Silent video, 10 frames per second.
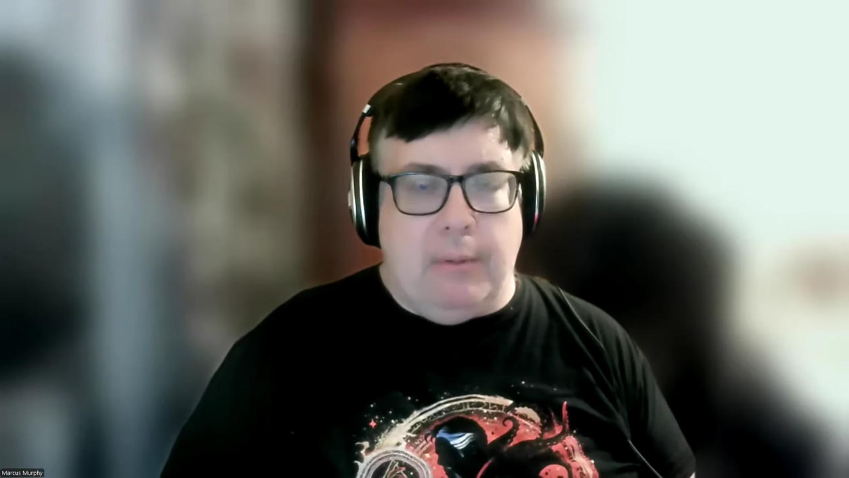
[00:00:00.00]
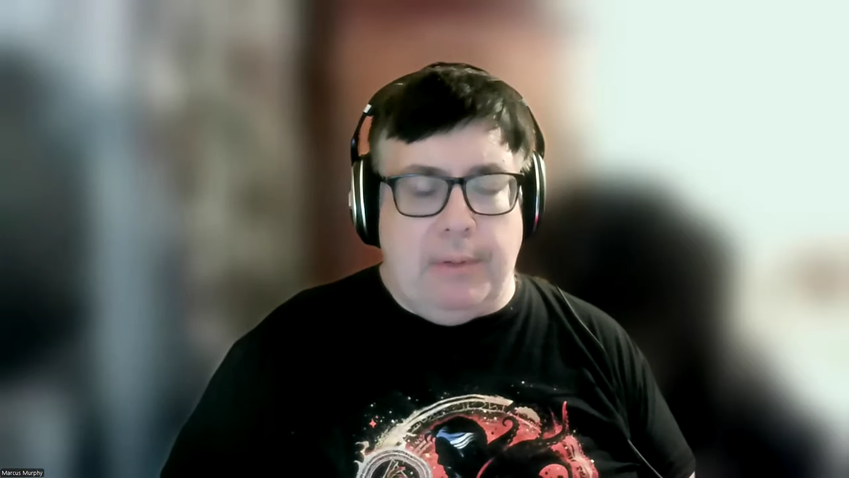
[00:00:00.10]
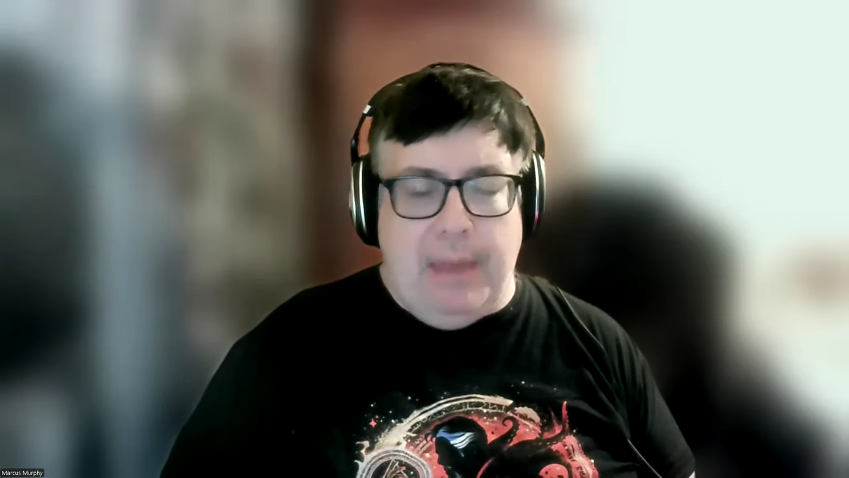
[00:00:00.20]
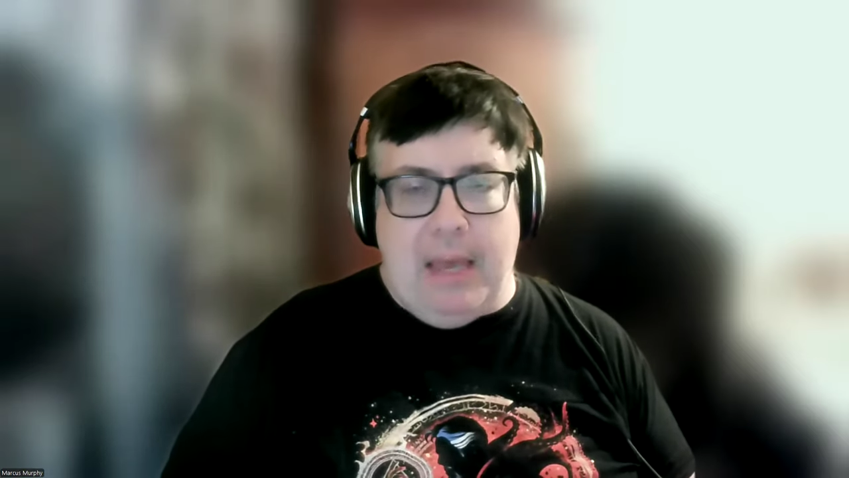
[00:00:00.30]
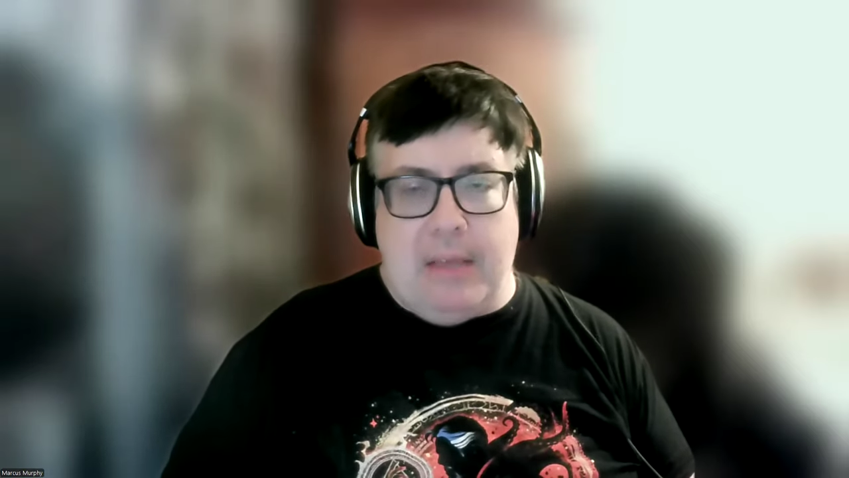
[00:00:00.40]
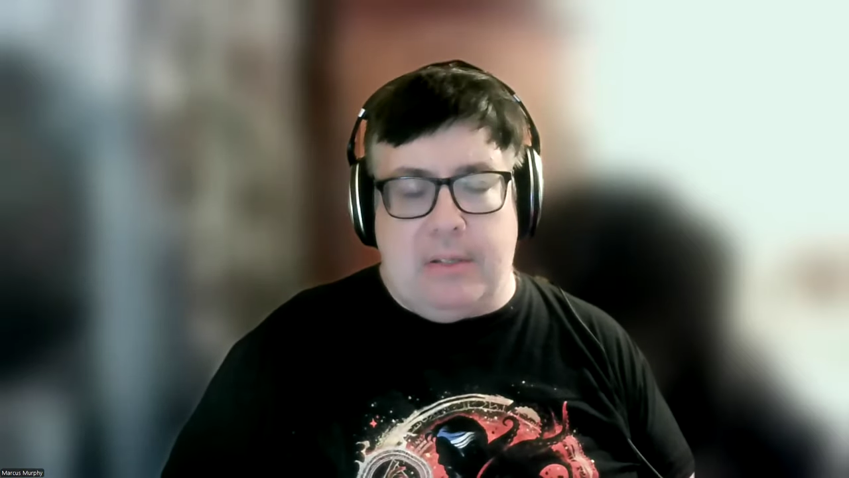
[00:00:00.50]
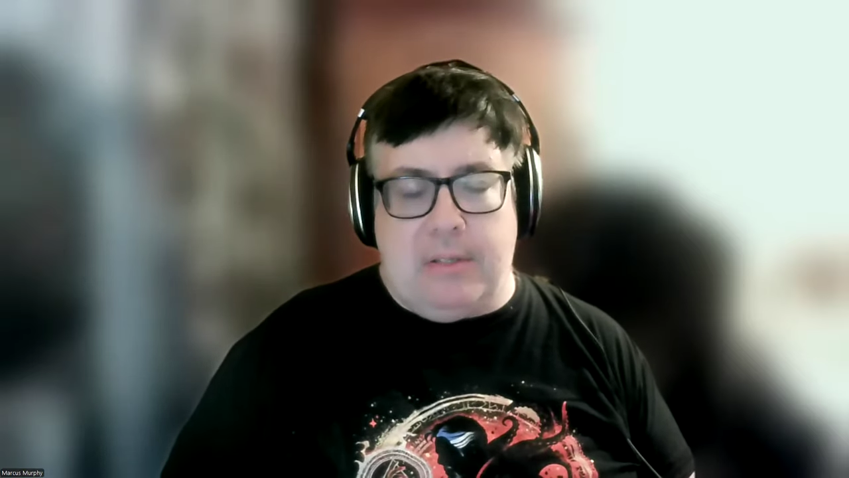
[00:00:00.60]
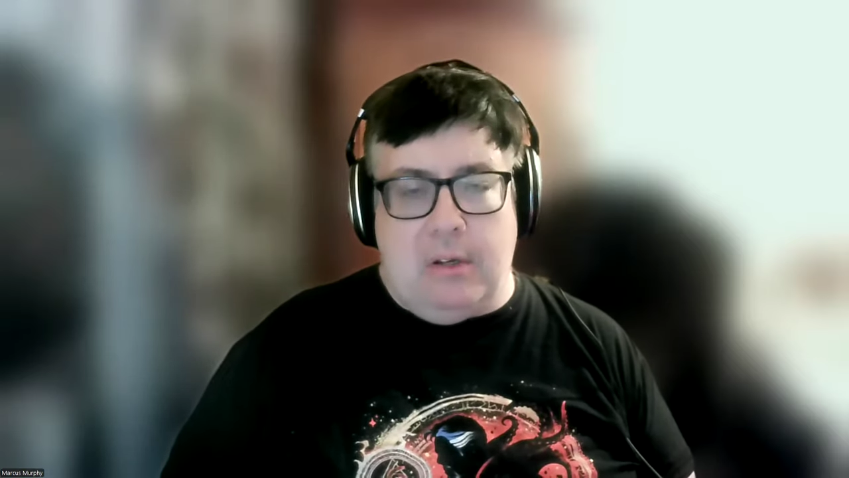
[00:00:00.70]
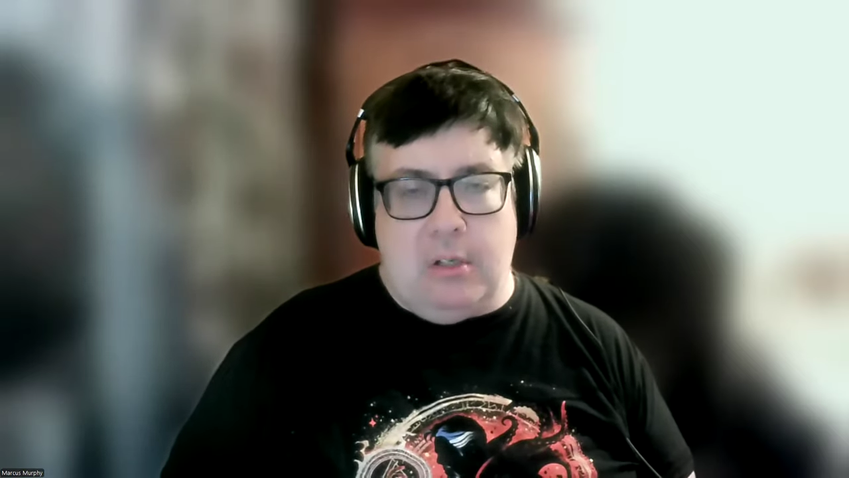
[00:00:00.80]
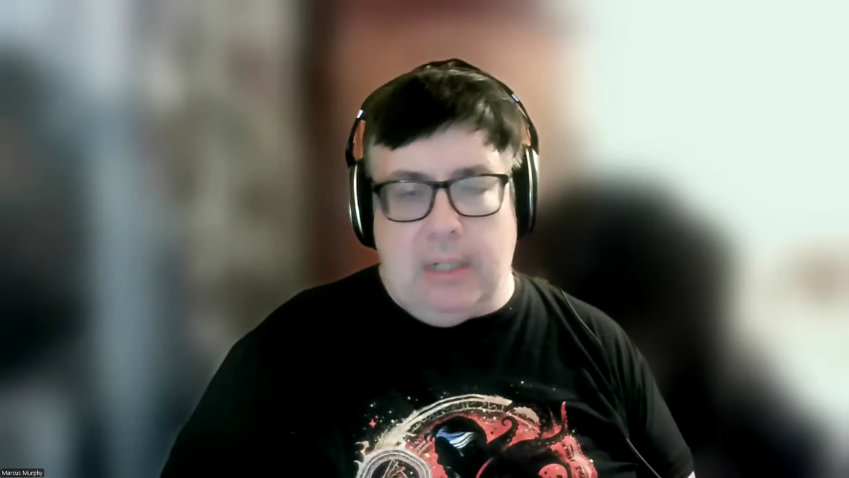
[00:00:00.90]
were theirs
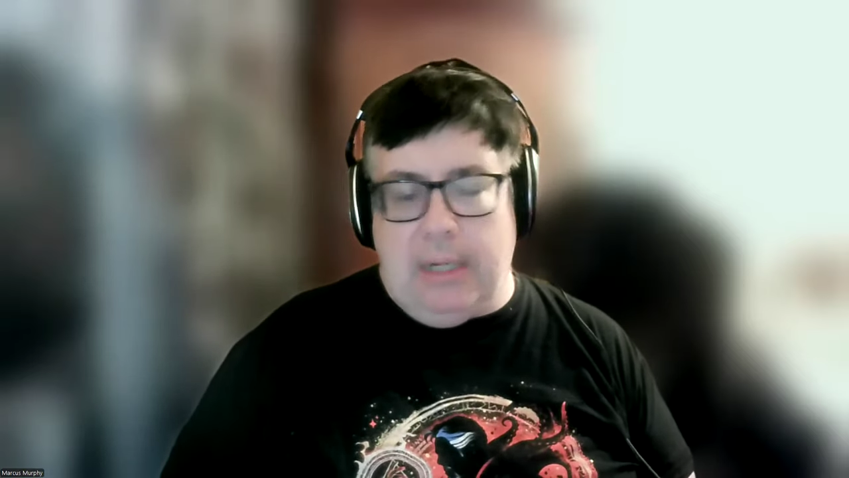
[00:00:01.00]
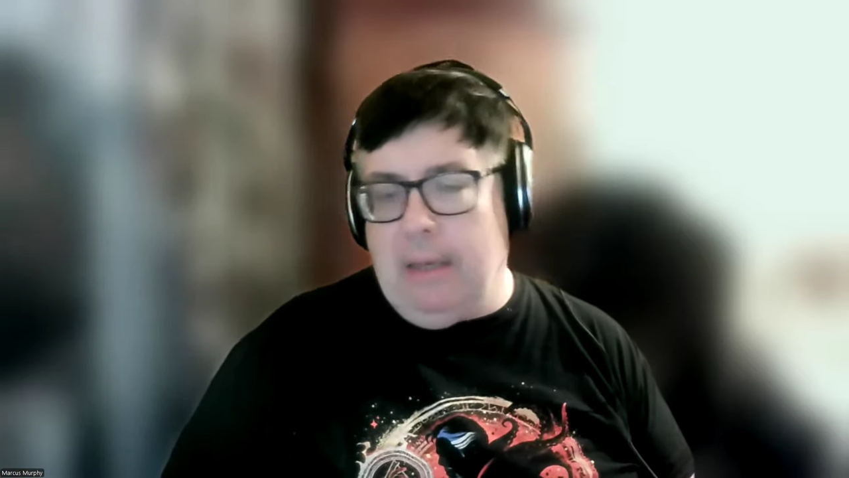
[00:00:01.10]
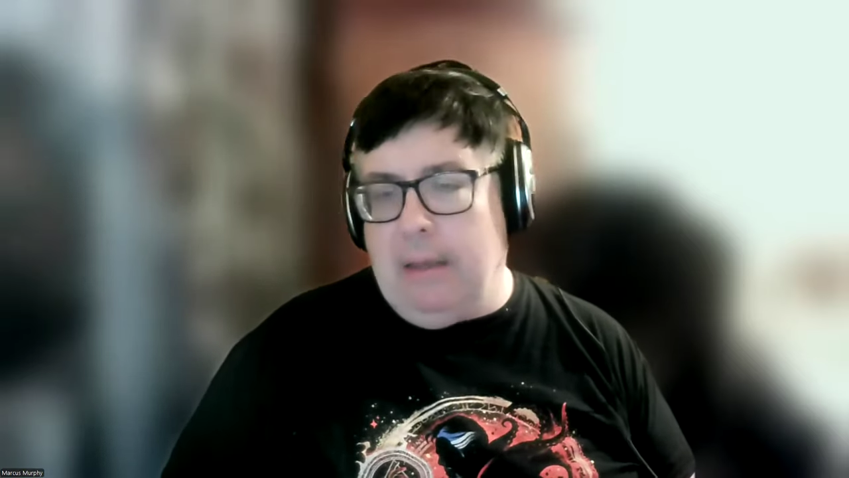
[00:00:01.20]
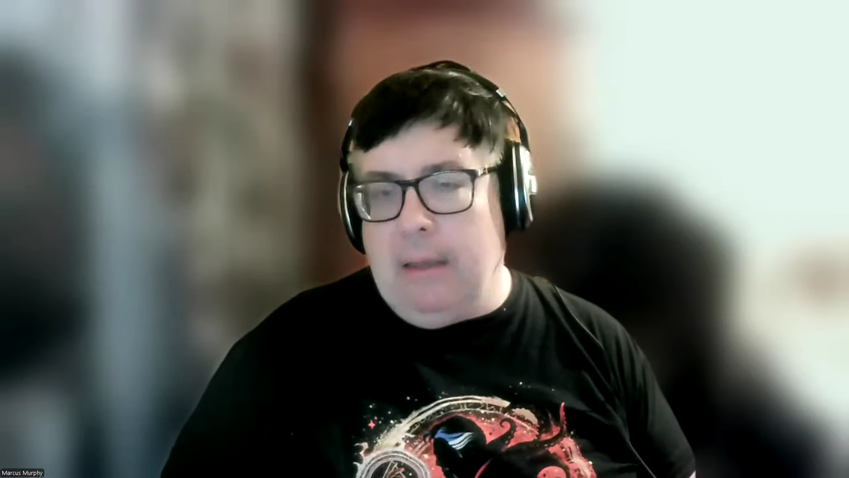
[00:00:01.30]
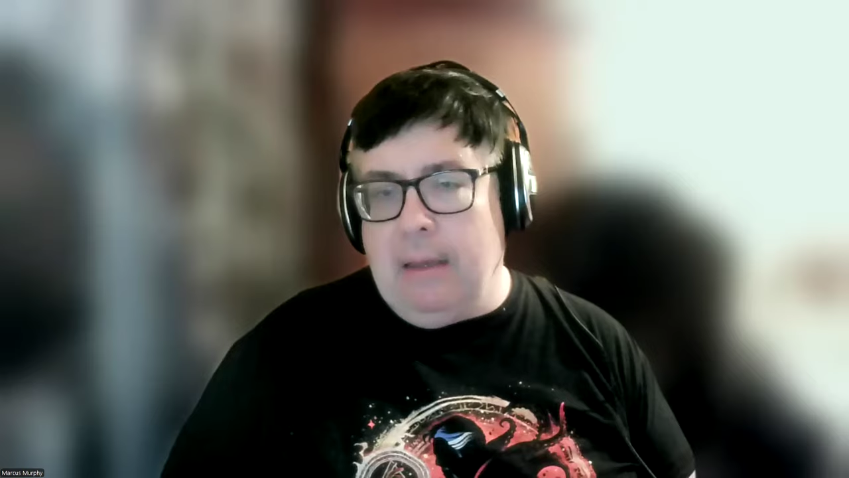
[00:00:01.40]
essentially,